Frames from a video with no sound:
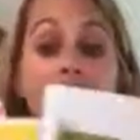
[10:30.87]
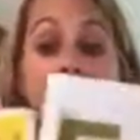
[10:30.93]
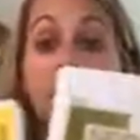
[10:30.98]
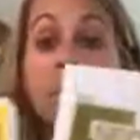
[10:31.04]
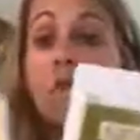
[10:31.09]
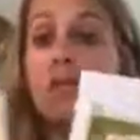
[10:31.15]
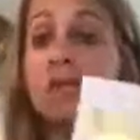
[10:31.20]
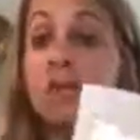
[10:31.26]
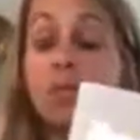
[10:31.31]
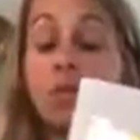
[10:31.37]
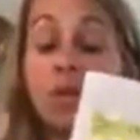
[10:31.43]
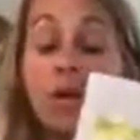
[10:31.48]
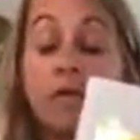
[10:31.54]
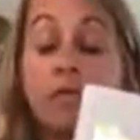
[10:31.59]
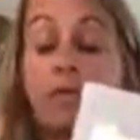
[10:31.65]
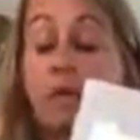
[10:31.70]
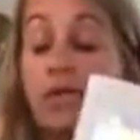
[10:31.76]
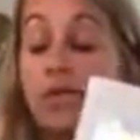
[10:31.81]
If one
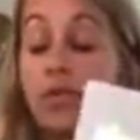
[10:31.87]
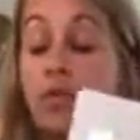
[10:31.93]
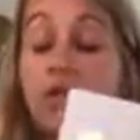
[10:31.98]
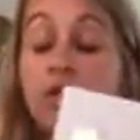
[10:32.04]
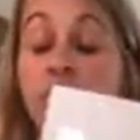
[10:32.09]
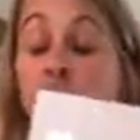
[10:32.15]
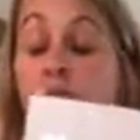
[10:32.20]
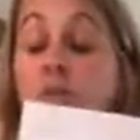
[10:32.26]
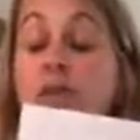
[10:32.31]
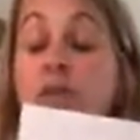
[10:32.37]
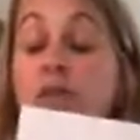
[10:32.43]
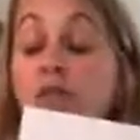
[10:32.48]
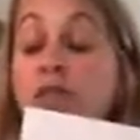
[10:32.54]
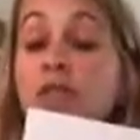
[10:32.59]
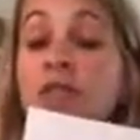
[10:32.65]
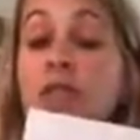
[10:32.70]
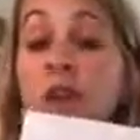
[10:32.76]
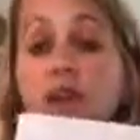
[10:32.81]
of these three don't, then
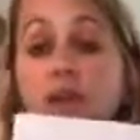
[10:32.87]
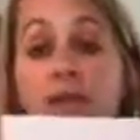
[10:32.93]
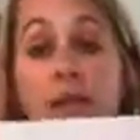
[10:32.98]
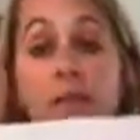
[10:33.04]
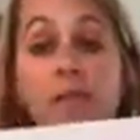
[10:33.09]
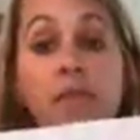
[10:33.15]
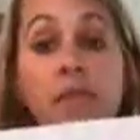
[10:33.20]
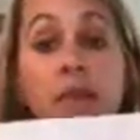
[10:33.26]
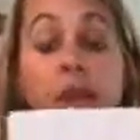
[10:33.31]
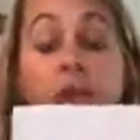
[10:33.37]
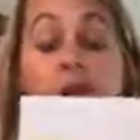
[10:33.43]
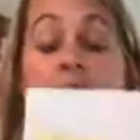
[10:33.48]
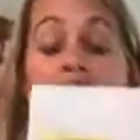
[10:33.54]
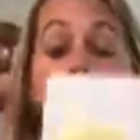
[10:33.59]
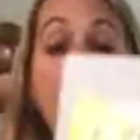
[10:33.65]
just find something.